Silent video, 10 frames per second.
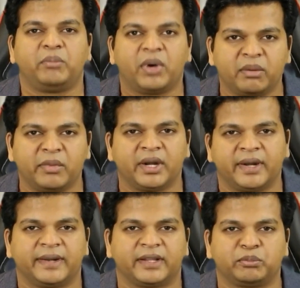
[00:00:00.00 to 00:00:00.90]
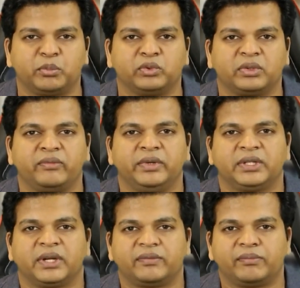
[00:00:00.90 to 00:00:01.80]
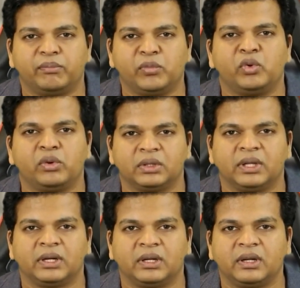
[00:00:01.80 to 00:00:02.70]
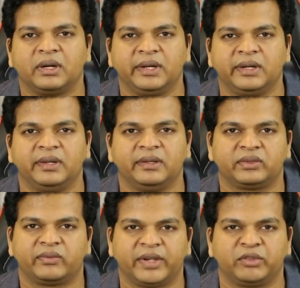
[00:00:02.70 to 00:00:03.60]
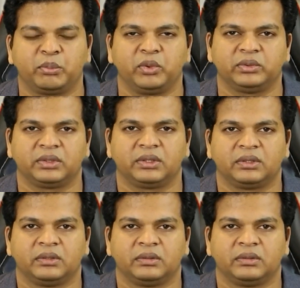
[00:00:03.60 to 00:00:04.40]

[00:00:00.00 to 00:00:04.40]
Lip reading: permanent exposure, which have more than 30 days of exposure.